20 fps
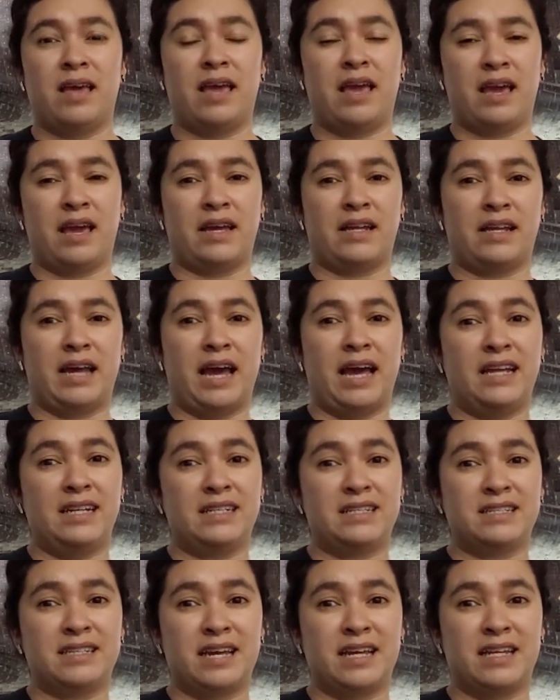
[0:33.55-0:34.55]
And I
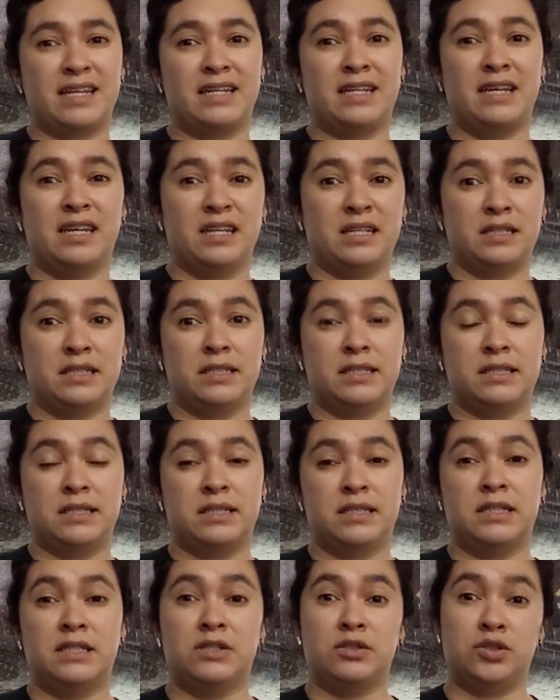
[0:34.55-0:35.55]
decided
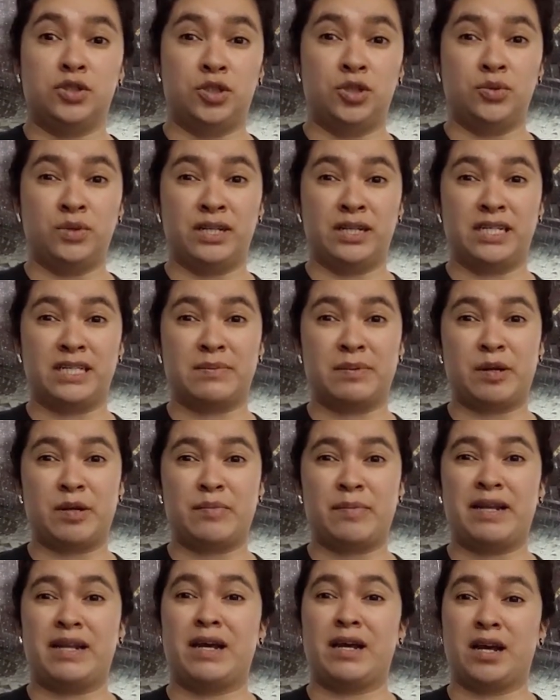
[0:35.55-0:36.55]
to do an
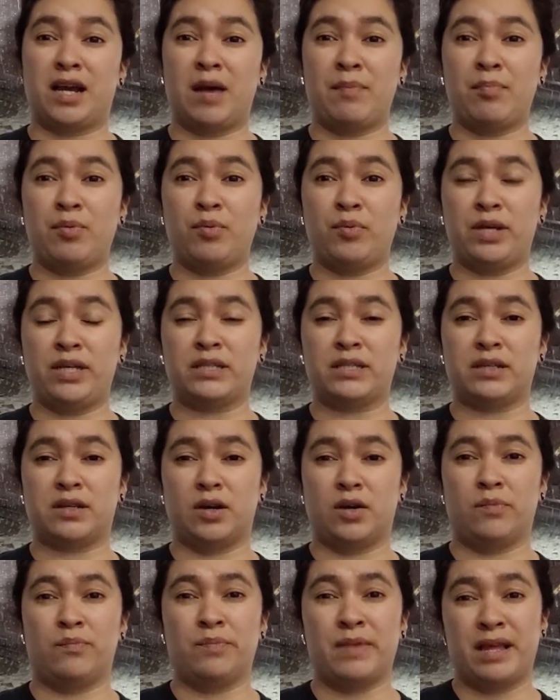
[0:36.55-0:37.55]
experiment a couple weeks
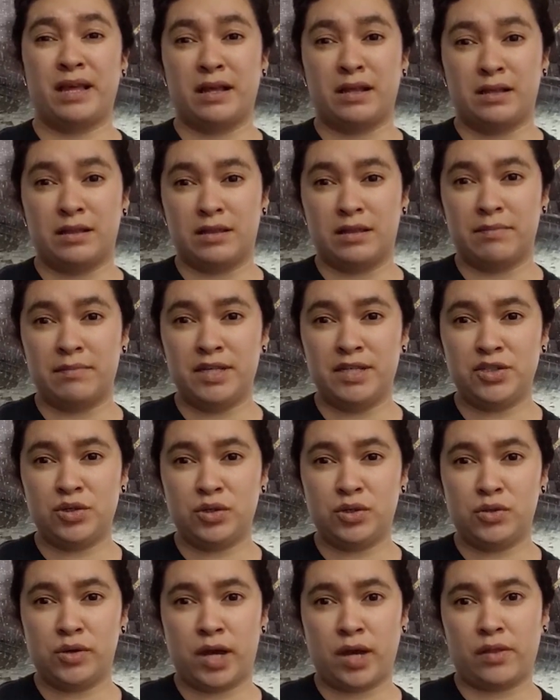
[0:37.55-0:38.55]
ago. Let me
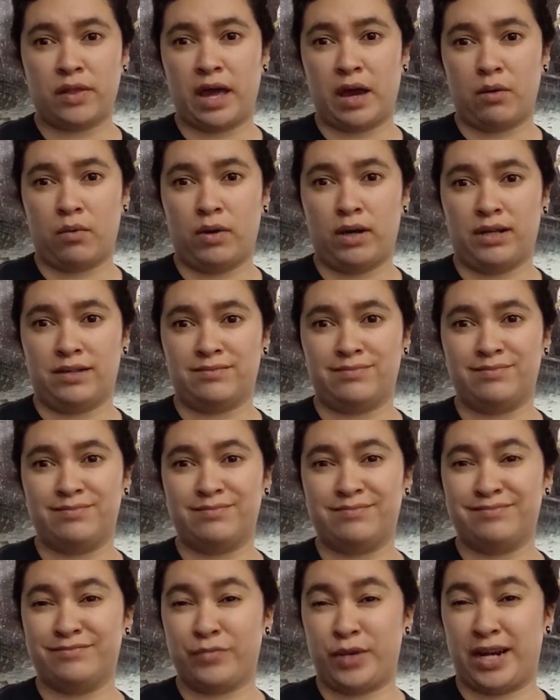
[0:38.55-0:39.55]
show you how that went.
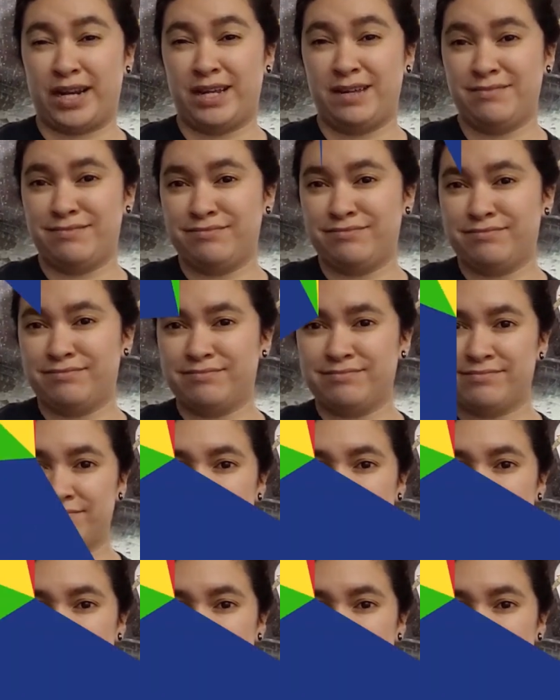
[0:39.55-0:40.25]
Ready?